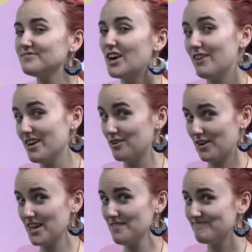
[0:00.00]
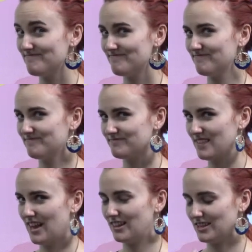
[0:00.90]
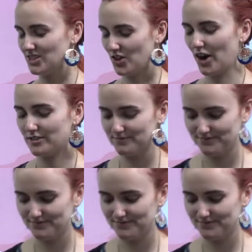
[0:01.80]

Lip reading: All right, are you ready? Let's start.